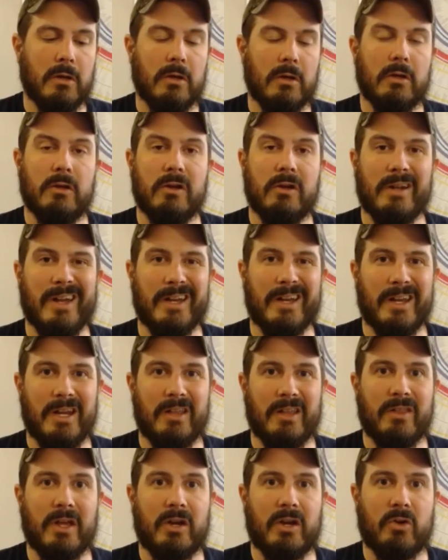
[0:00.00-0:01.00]
you're not
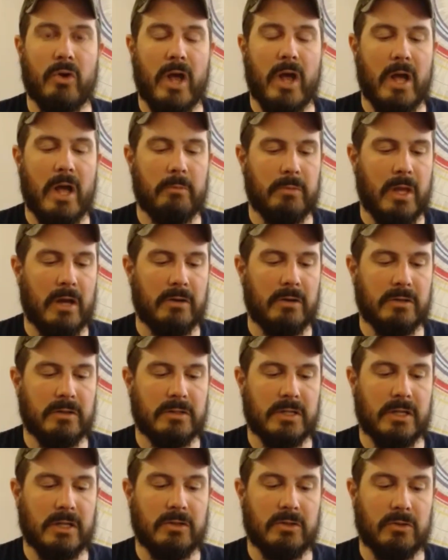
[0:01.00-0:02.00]
getting that crap down
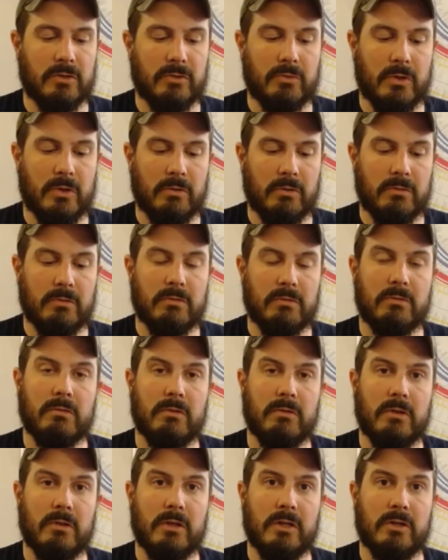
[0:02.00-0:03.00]
inside your throat
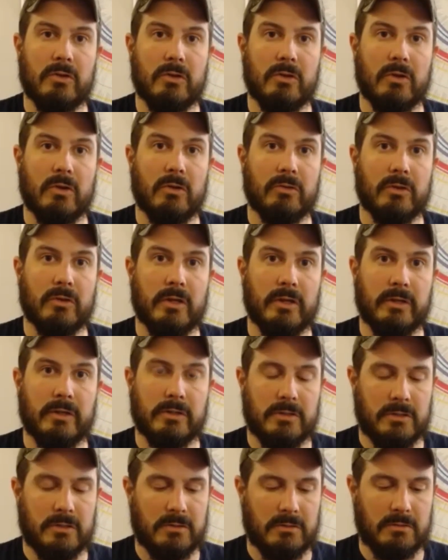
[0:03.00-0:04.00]
and into your own
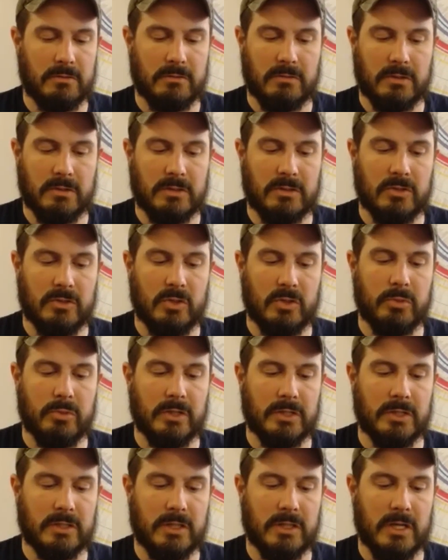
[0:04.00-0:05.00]
lungs. It's super
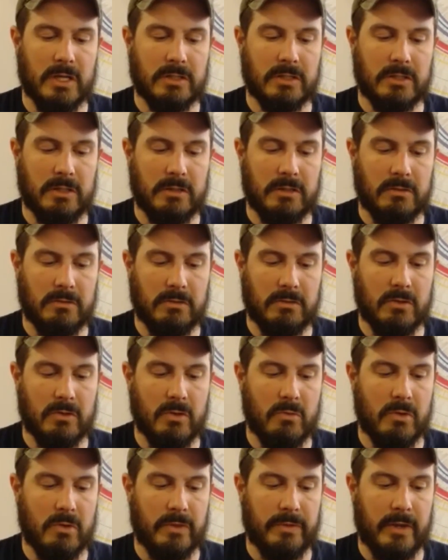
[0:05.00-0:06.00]
disgusting. You
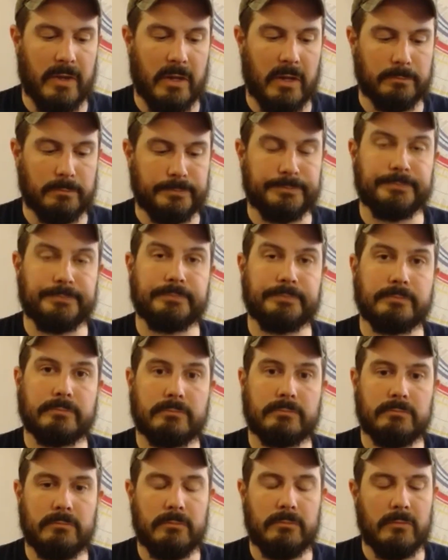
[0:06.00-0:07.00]
don't want that.
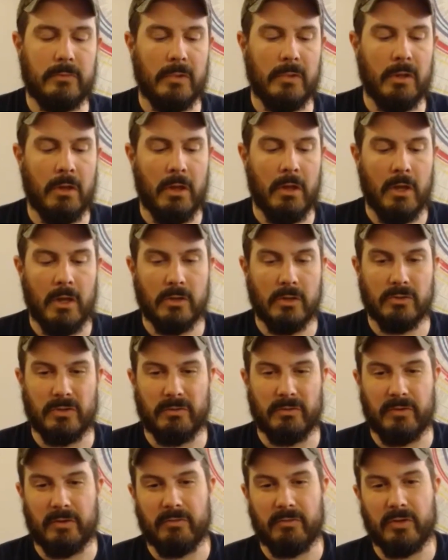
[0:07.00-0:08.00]
So
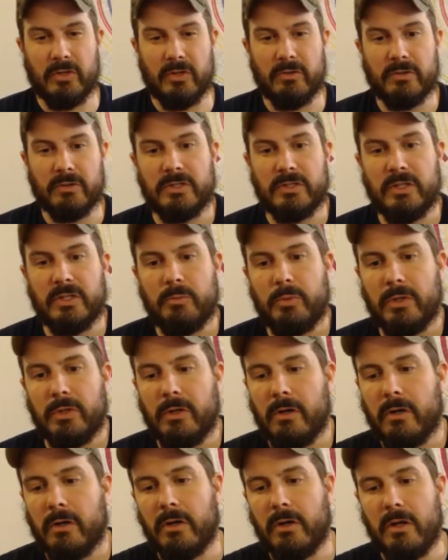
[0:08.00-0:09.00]
if you're ever doing
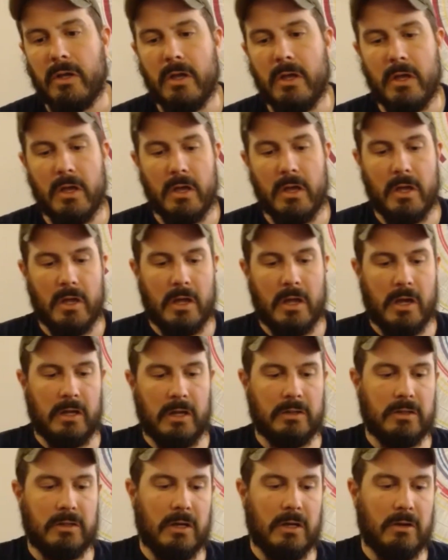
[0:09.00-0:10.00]
CPR,
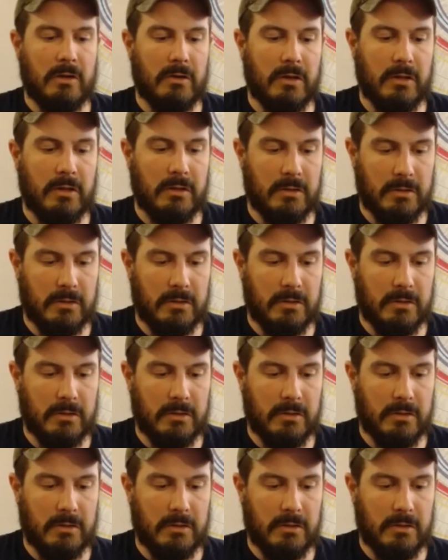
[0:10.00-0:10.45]
I'd carry,